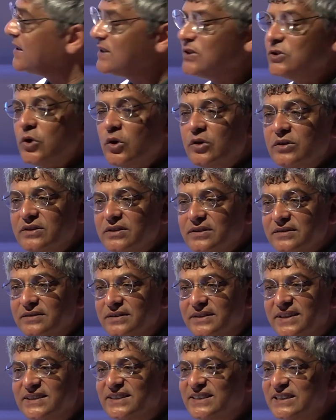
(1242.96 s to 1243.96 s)
is not
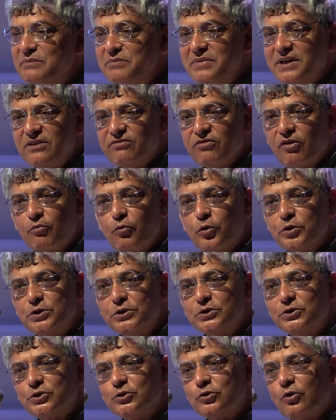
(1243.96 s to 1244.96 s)
dissimilar from what
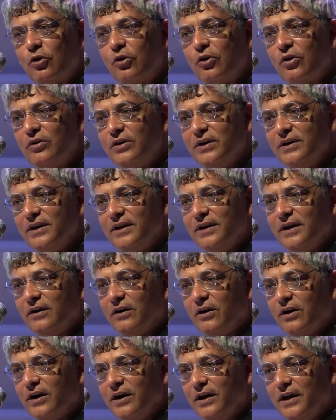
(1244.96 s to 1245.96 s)
you saw
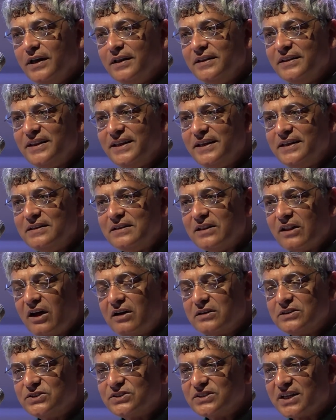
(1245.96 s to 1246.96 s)
in the
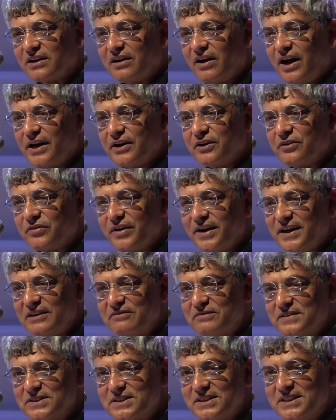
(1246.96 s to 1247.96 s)
large psychiatric
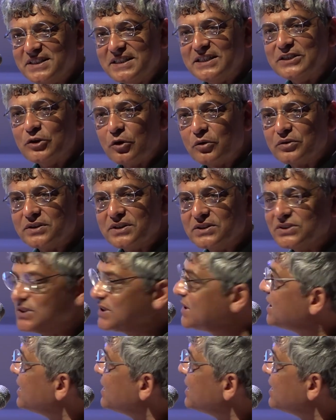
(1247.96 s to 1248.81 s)
training facility in Northeast